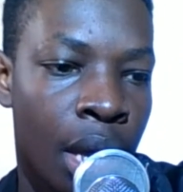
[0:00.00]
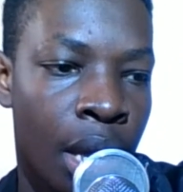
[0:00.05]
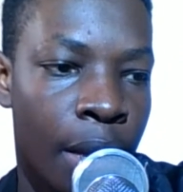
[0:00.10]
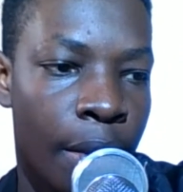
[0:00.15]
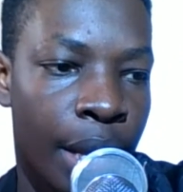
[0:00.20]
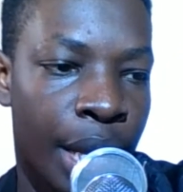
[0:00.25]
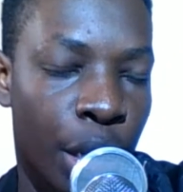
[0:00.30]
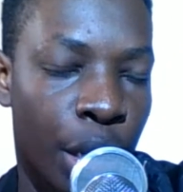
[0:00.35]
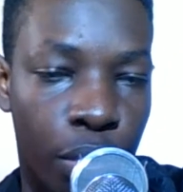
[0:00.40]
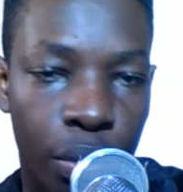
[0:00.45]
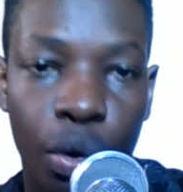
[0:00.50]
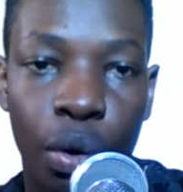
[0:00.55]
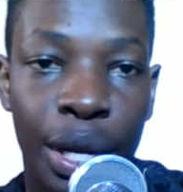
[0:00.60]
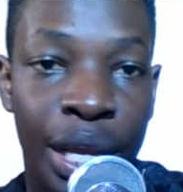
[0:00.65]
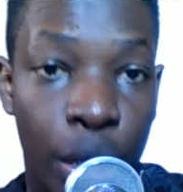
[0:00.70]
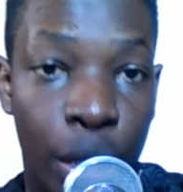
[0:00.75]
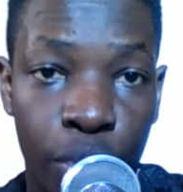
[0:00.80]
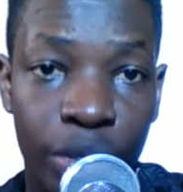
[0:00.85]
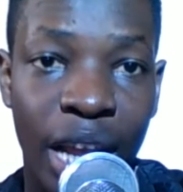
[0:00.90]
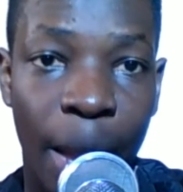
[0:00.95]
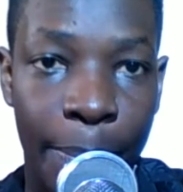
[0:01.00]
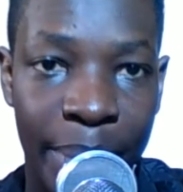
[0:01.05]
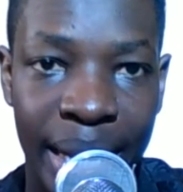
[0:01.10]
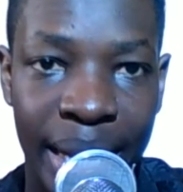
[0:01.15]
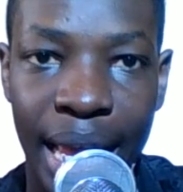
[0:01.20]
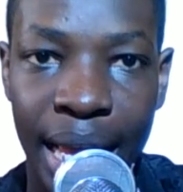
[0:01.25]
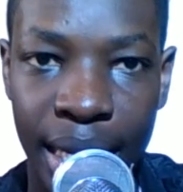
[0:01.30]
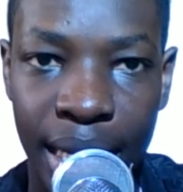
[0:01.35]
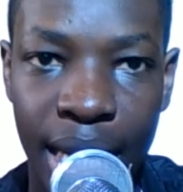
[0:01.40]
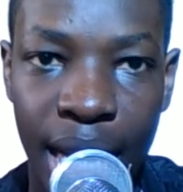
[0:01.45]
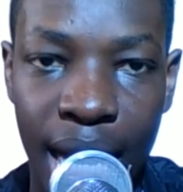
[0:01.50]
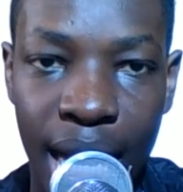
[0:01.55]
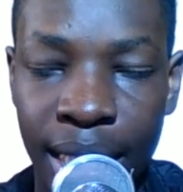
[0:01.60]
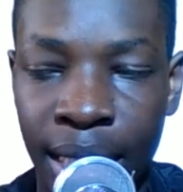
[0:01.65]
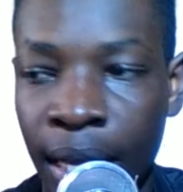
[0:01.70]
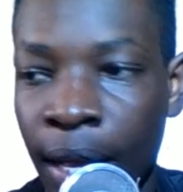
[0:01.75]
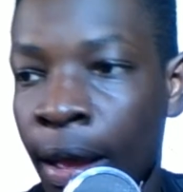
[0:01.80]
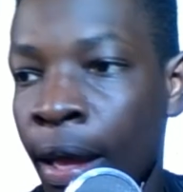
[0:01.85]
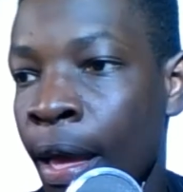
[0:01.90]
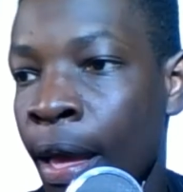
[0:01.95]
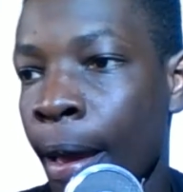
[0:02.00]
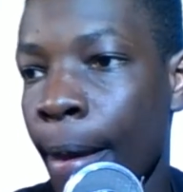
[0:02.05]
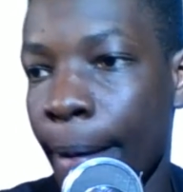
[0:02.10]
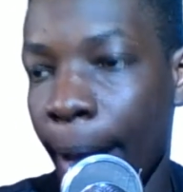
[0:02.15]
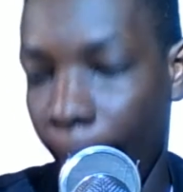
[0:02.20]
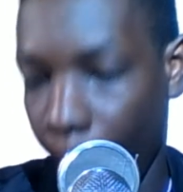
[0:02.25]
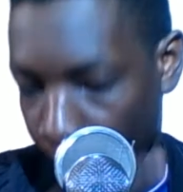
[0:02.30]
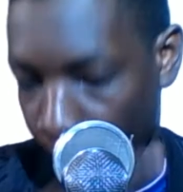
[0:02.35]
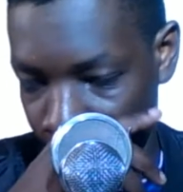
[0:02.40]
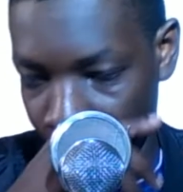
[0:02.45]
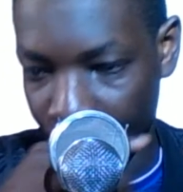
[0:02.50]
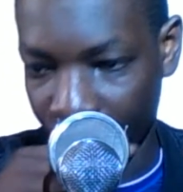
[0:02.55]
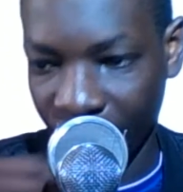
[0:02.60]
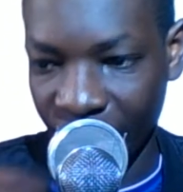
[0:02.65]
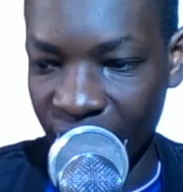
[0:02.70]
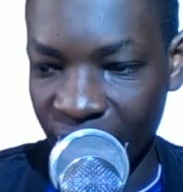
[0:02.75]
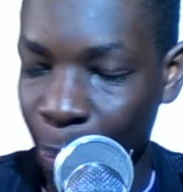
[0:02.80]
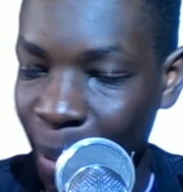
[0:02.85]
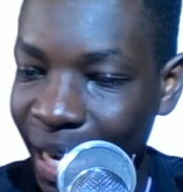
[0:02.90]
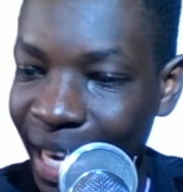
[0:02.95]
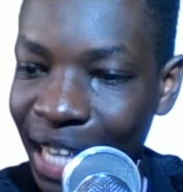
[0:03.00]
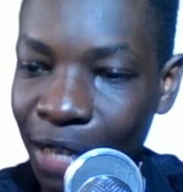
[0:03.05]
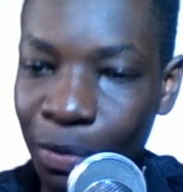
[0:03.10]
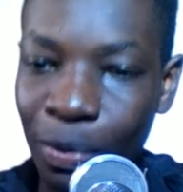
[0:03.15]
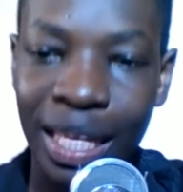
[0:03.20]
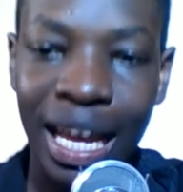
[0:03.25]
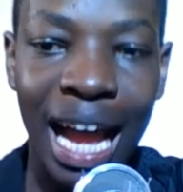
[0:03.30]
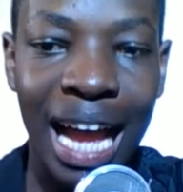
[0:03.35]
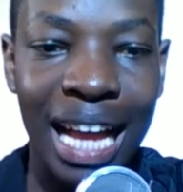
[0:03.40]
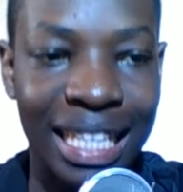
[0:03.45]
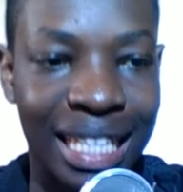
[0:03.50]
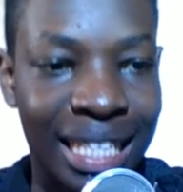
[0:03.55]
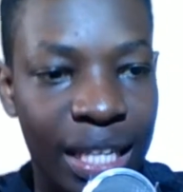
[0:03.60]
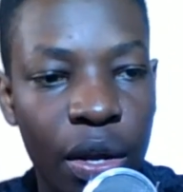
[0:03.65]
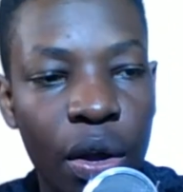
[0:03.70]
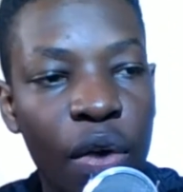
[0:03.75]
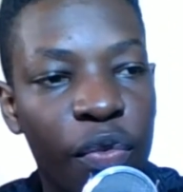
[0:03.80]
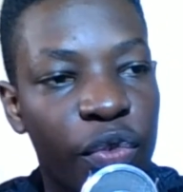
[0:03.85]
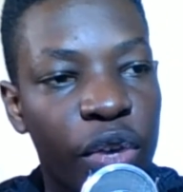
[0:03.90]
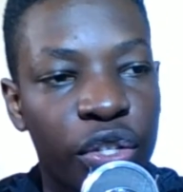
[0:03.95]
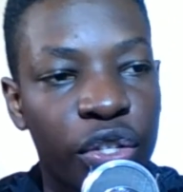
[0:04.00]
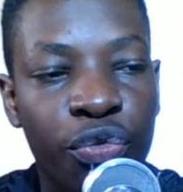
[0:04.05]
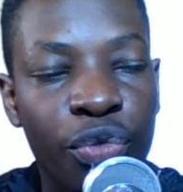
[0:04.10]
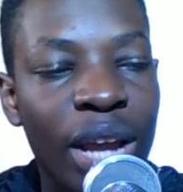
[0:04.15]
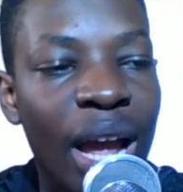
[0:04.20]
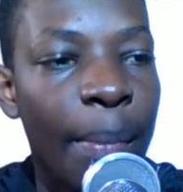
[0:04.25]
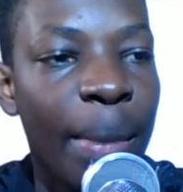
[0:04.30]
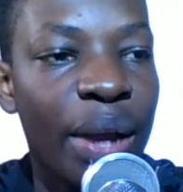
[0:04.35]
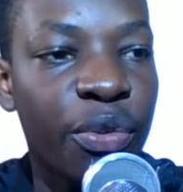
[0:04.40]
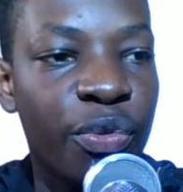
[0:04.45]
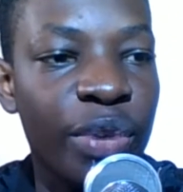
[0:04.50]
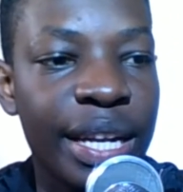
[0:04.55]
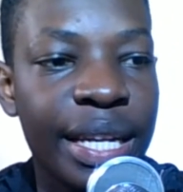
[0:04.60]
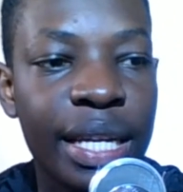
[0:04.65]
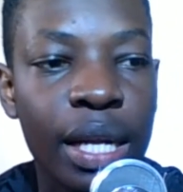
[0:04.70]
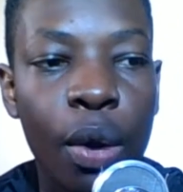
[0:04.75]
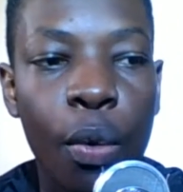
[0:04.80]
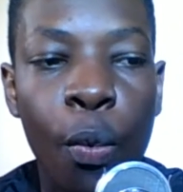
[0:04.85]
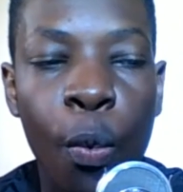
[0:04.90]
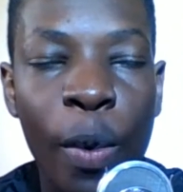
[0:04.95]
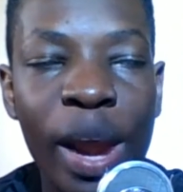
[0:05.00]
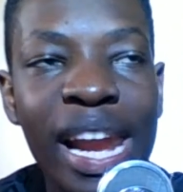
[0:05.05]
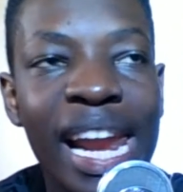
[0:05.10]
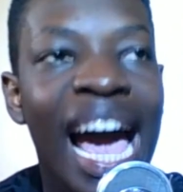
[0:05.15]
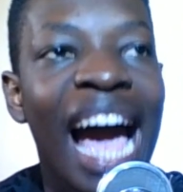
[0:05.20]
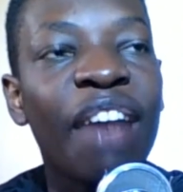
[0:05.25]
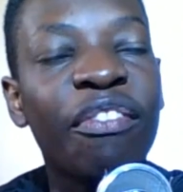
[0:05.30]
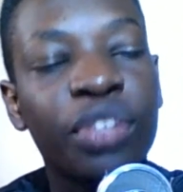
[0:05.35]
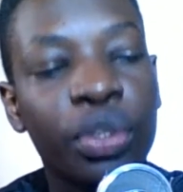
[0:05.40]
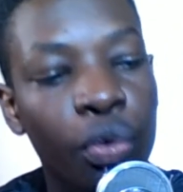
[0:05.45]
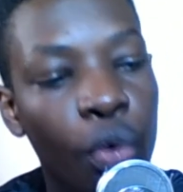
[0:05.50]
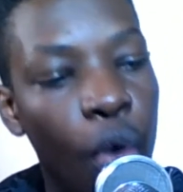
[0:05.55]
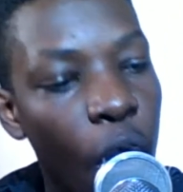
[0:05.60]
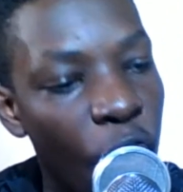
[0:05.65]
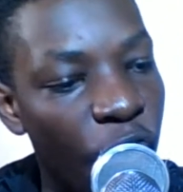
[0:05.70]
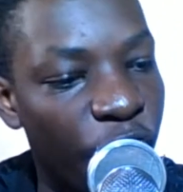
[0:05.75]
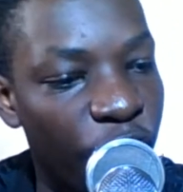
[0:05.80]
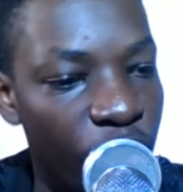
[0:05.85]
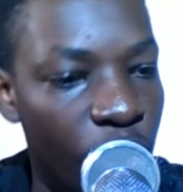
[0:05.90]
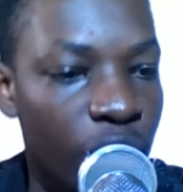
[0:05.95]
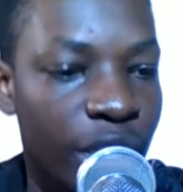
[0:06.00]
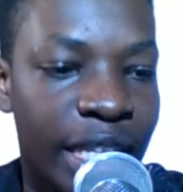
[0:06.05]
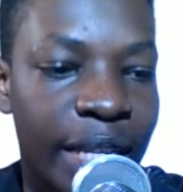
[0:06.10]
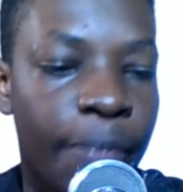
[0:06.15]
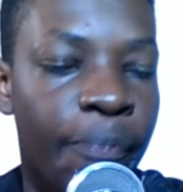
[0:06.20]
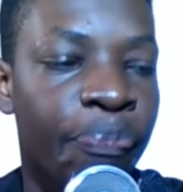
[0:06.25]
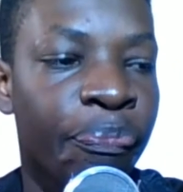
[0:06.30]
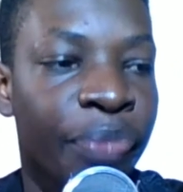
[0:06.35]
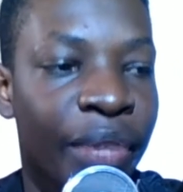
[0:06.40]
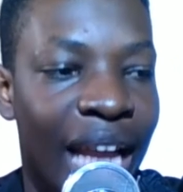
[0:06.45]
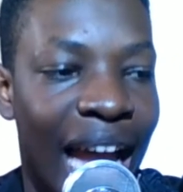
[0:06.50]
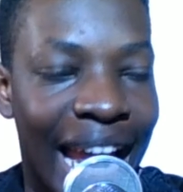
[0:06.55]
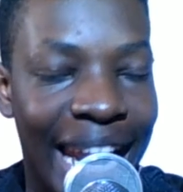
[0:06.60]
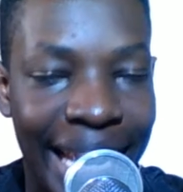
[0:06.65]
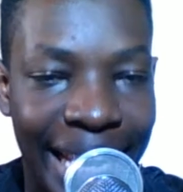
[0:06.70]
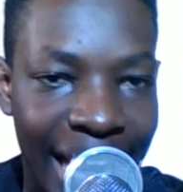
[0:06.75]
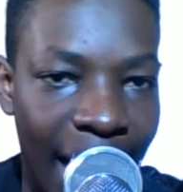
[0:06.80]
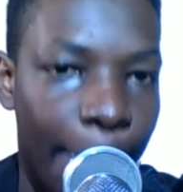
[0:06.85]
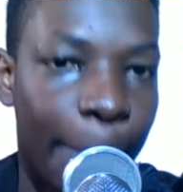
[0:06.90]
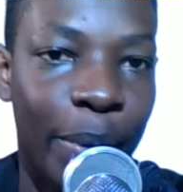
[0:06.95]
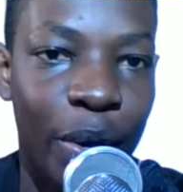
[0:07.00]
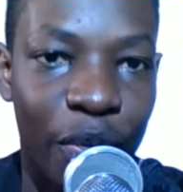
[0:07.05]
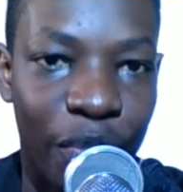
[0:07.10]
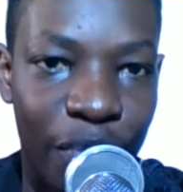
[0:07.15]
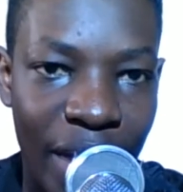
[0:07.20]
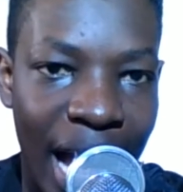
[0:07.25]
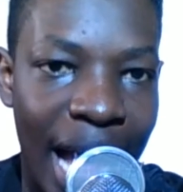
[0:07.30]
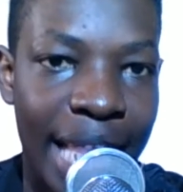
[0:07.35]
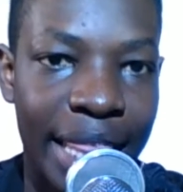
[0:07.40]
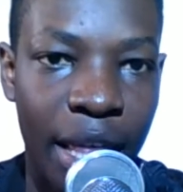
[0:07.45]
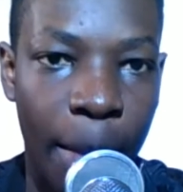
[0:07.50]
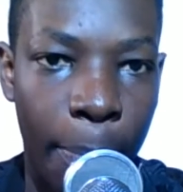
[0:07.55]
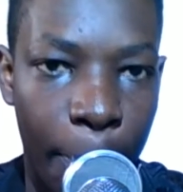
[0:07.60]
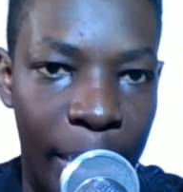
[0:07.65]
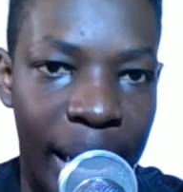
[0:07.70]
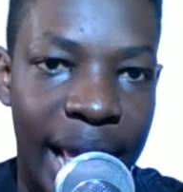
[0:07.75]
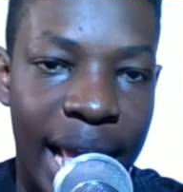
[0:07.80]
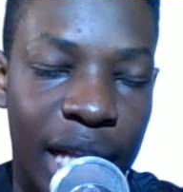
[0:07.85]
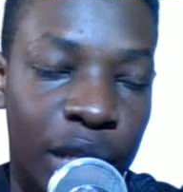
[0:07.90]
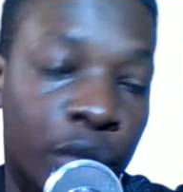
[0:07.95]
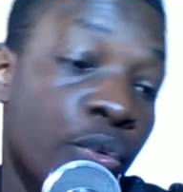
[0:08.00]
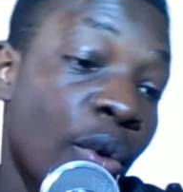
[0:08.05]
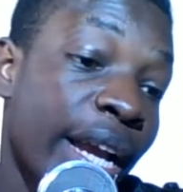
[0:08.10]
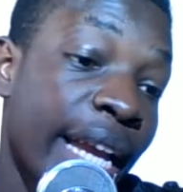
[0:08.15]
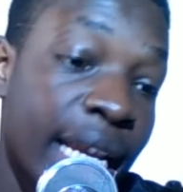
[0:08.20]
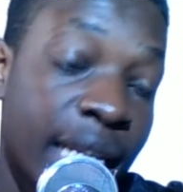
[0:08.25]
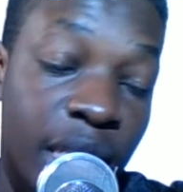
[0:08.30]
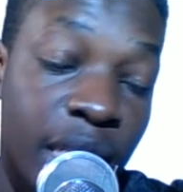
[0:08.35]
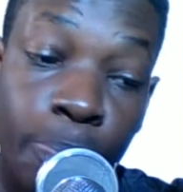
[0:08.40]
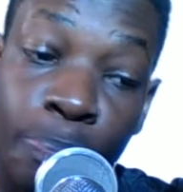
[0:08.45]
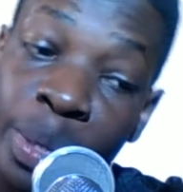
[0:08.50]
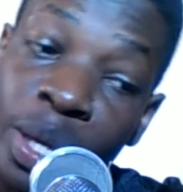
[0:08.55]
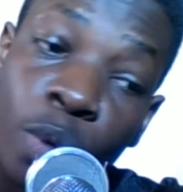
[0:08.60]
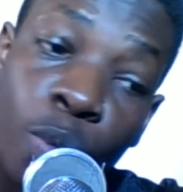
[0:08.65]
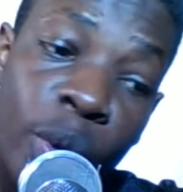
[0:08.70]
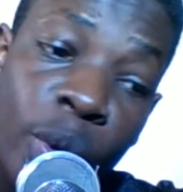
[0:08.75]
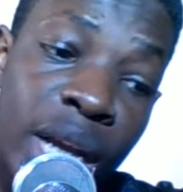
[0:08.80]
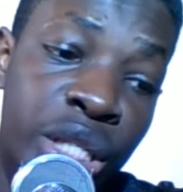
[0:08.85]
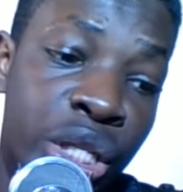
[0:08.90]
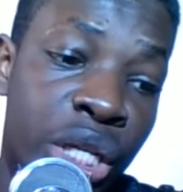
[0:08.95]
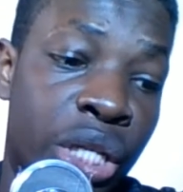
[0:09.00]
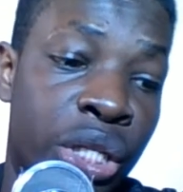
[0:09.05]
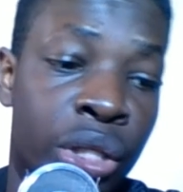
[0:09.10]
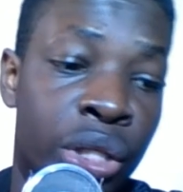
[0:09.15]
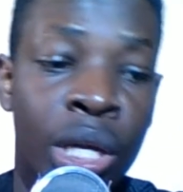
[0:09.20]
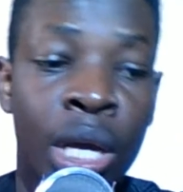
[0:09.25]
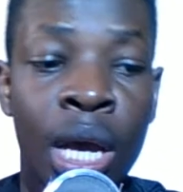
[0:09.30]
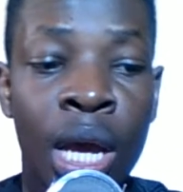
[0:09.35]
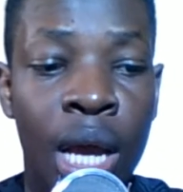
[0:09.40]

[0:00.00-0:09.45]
He could, you know, he could have been Eden Hazard. Now, he's been linked with us. Now, of course, Real Madrid will have to offload him and a couple of other players who are getting big wages.